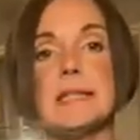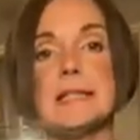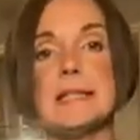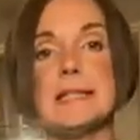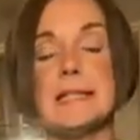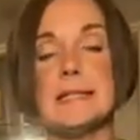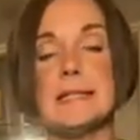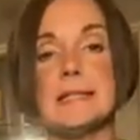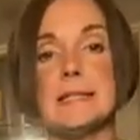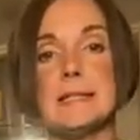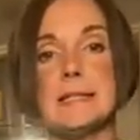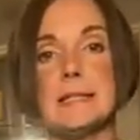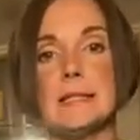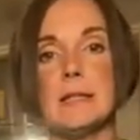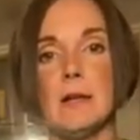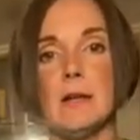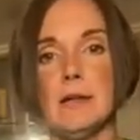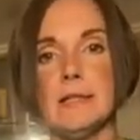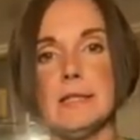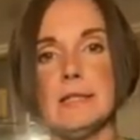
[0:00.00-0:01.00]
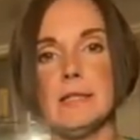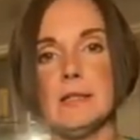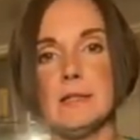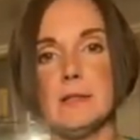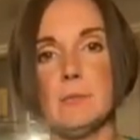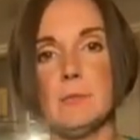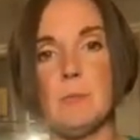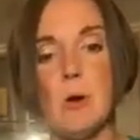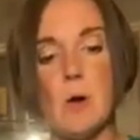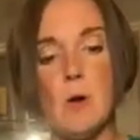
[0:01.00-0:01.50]
it sits inside
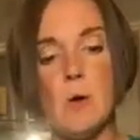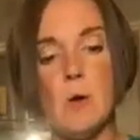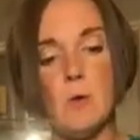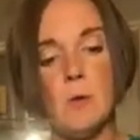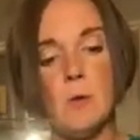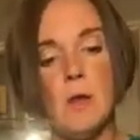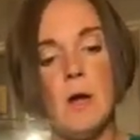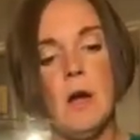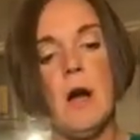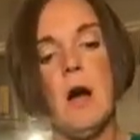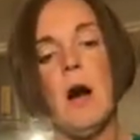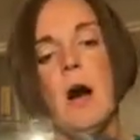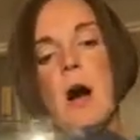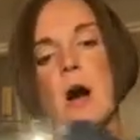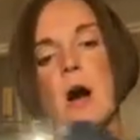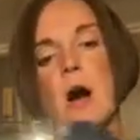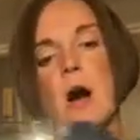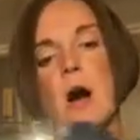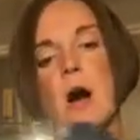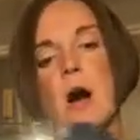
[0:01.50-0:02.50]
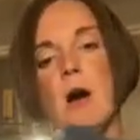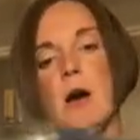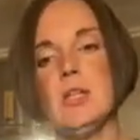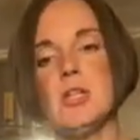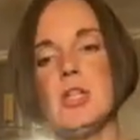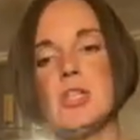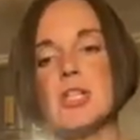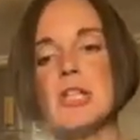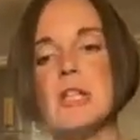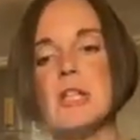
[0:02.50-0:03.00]
the bowl. I
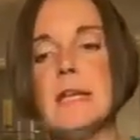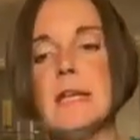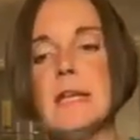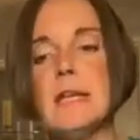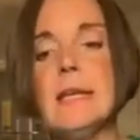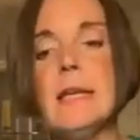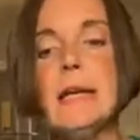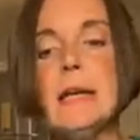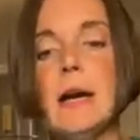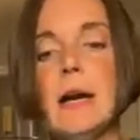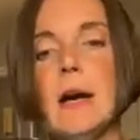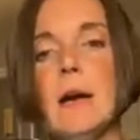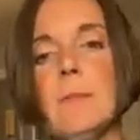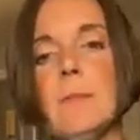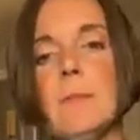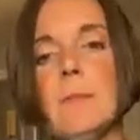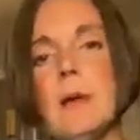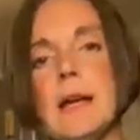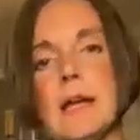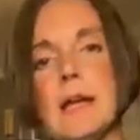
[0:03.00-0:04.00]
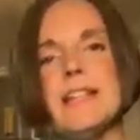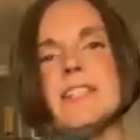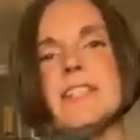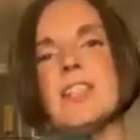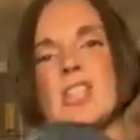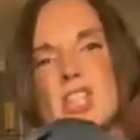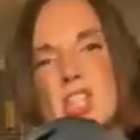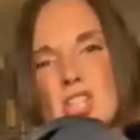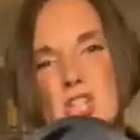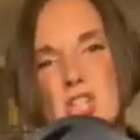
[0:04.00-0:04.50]
usually, and
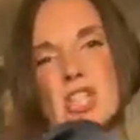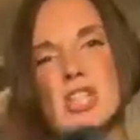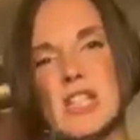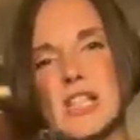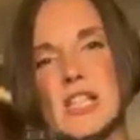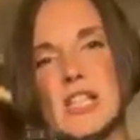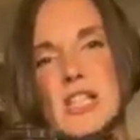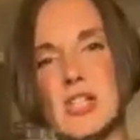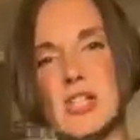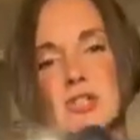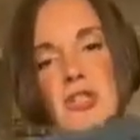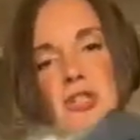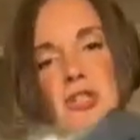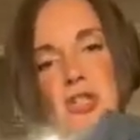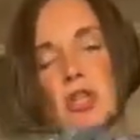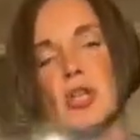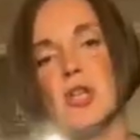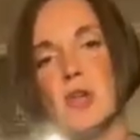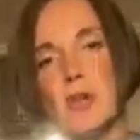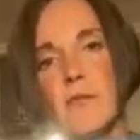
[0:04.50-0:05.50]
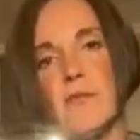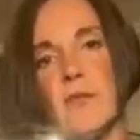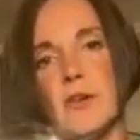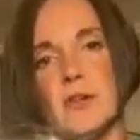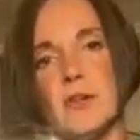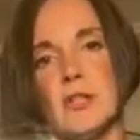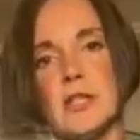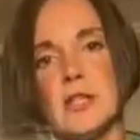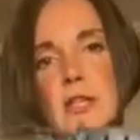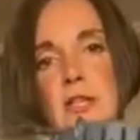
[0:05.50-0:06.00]
is usually used to cook
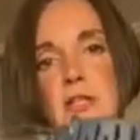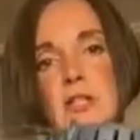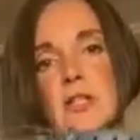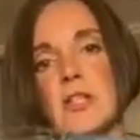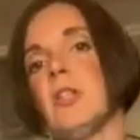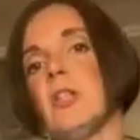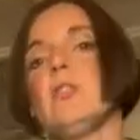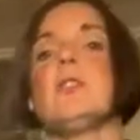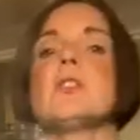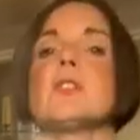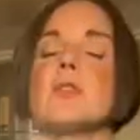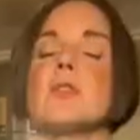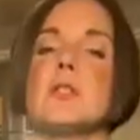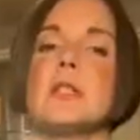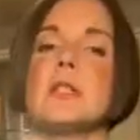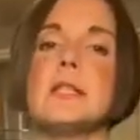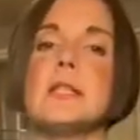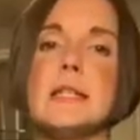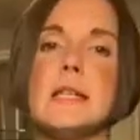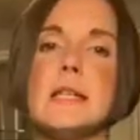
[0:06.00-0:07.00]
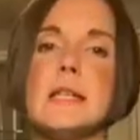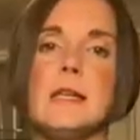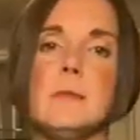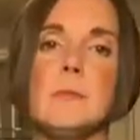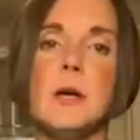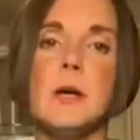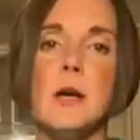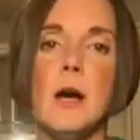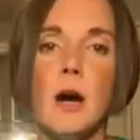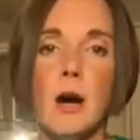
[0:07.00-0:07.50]
food, so to sort of steam
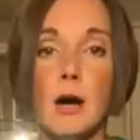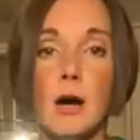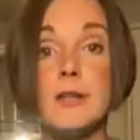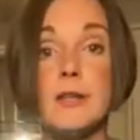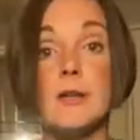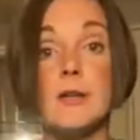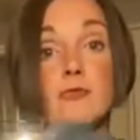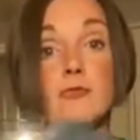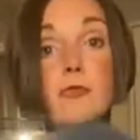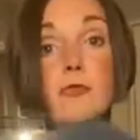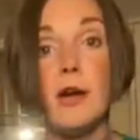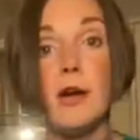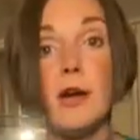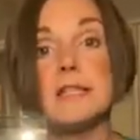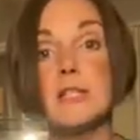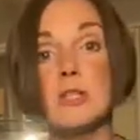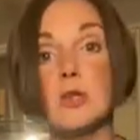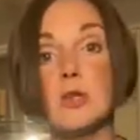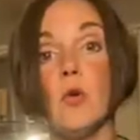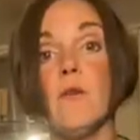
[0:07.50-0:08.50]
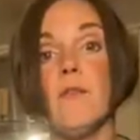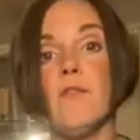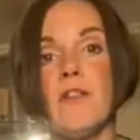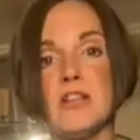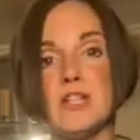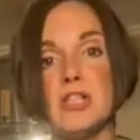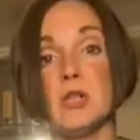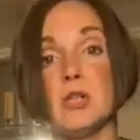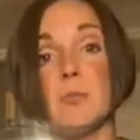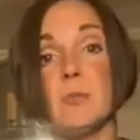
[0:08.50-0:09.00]
either rice or
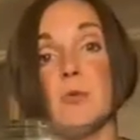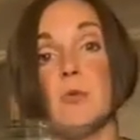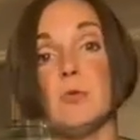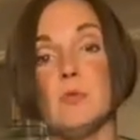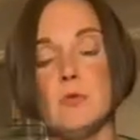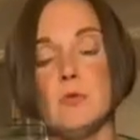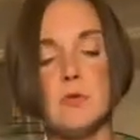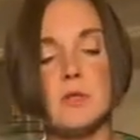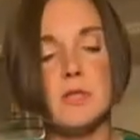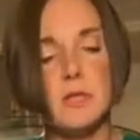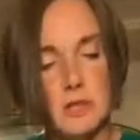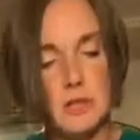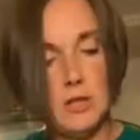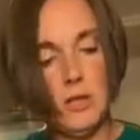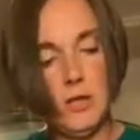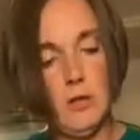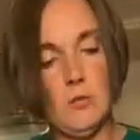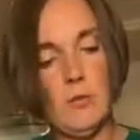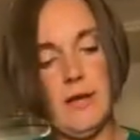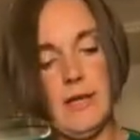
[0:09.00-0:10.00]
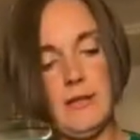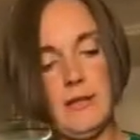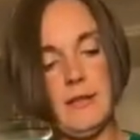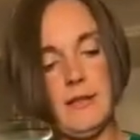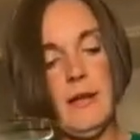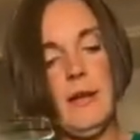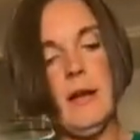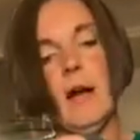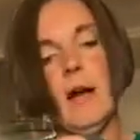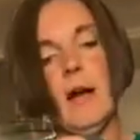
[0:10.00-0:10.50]
vegetables with.
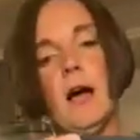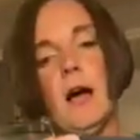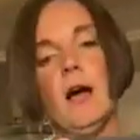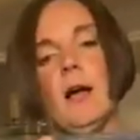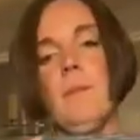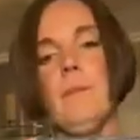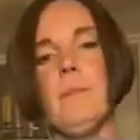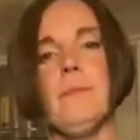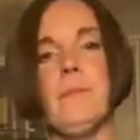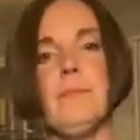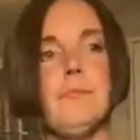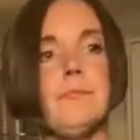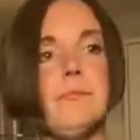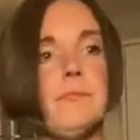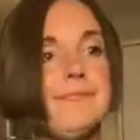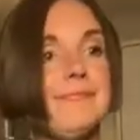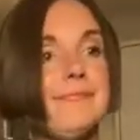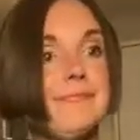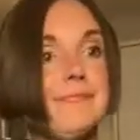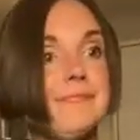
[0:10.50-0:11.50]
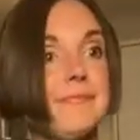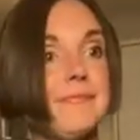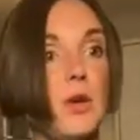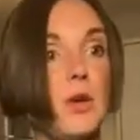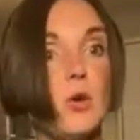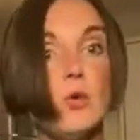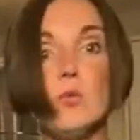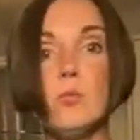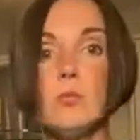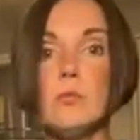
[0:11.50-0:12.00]

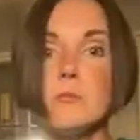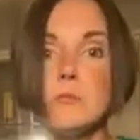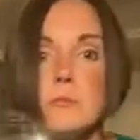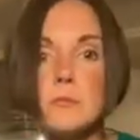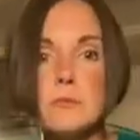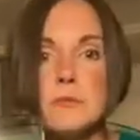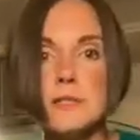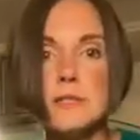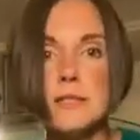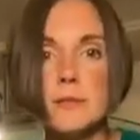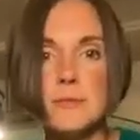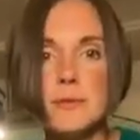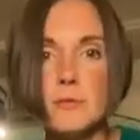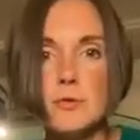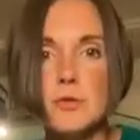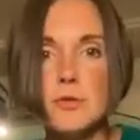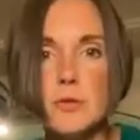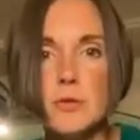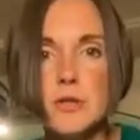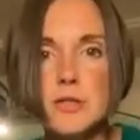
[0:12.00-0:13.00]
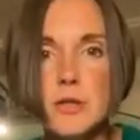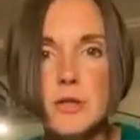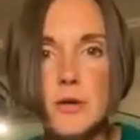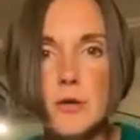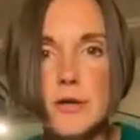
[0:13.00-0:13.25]
Oh, does somebody want to ask a